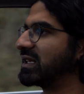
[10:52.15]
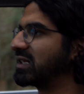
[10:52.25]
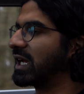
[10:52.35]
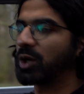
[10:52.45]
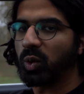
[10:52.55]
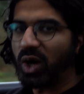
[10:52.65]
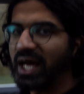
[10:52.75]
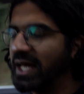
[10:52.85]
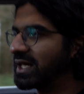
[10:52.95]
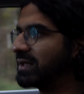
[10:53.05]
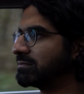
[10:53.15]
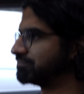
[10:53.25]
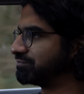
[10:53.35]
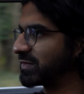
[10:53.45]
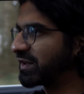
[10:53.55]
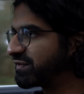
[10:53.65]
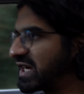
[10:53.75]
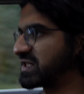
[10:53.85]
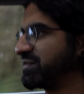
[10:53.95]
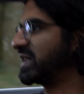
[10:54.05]
They're quiet, they're
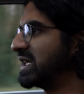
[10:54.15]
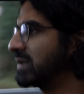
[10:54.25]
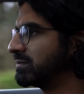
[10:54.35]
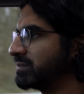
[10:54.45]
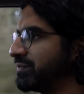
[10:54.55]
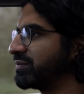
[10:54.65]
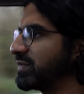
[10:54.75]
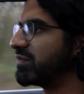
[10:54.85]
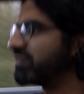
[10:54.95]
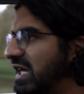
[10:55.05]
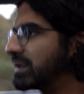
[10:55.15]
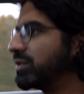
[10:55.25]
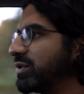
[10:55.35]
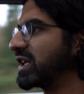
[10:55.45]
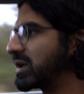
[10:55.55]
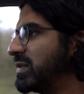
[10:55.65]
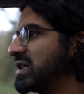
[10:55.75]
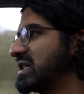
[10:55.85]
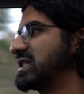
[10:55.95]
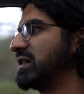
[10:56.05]
fuss-free, readable, they're
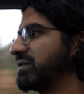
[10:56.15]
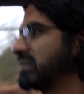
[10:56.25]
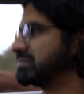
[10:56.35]
communicative.